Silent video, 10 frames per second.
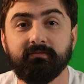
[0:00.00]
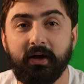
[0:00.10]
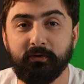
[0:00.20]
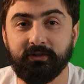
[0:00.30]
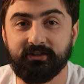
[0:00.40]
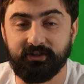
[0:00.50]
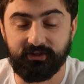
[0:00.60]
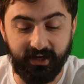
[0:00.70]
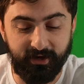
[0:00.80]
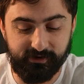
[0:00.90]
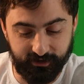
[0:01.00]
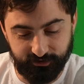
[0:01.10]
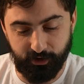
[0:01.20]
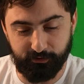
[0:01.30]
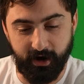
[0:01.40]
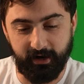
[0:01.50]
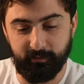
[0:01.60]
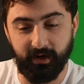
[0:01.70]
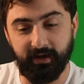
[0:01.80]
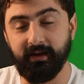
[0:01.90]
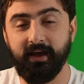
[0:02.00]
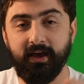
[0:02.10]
I was going to sit down and start writing my